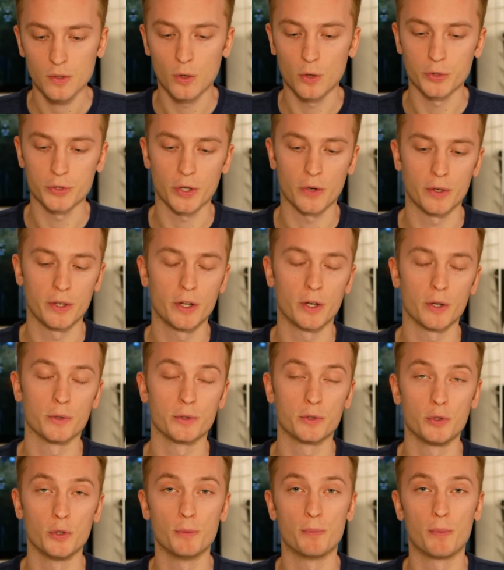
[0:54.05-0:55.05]
or sorry,
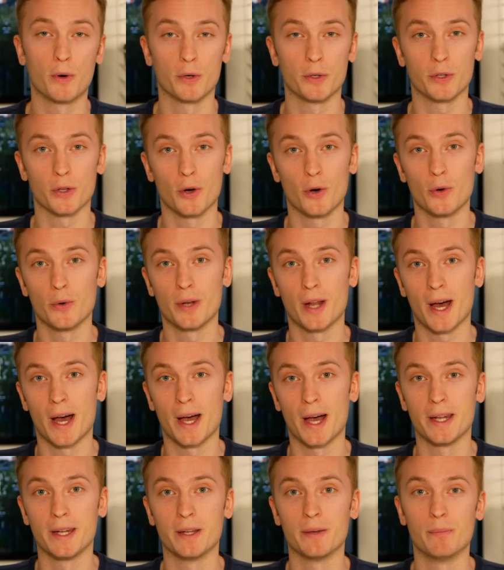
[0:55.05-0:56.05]
no,
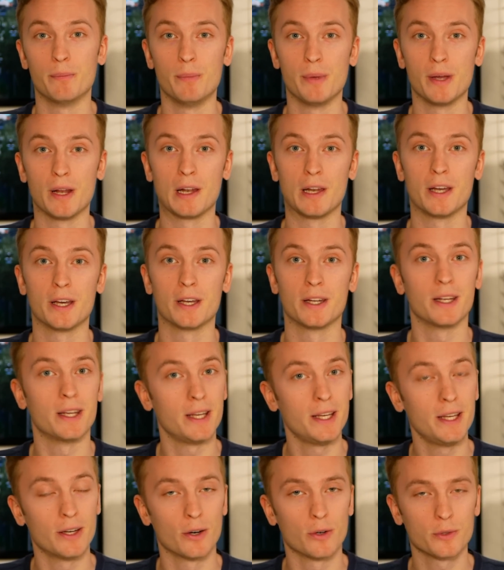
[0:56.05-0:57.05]
2.09 million
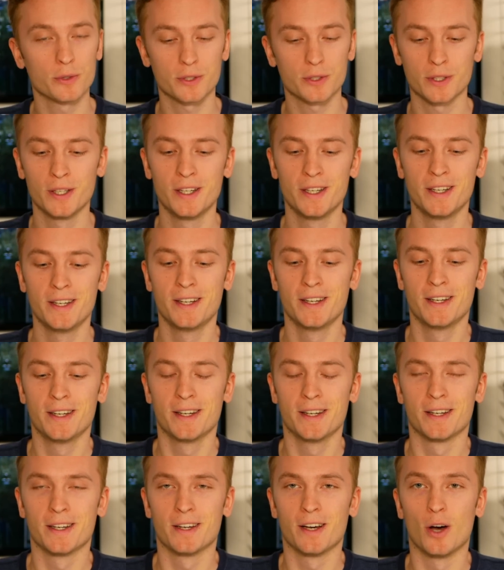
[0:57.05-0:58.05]
EOS
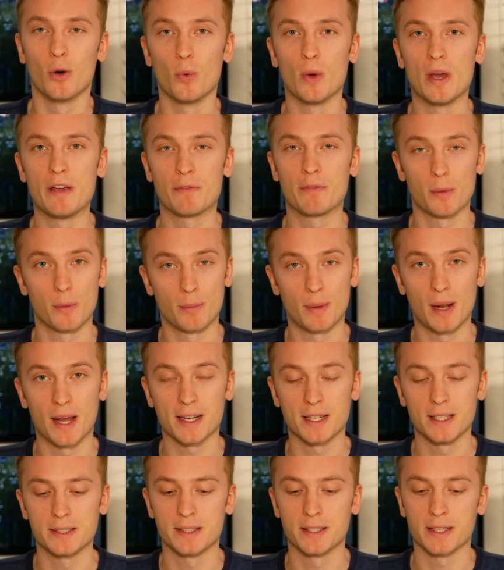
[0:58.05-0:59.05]
away from a
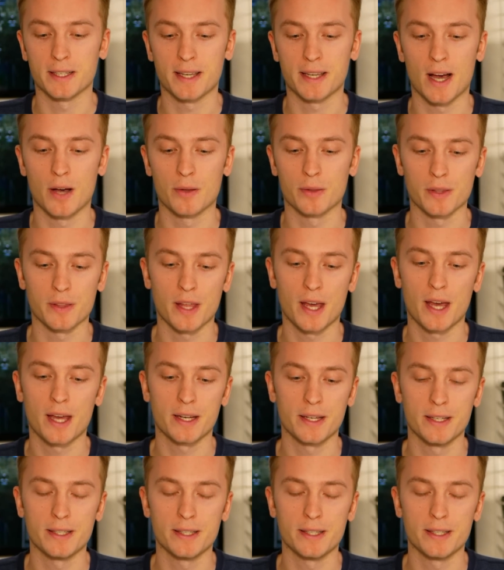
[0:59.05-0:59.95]
blacklisted account, and that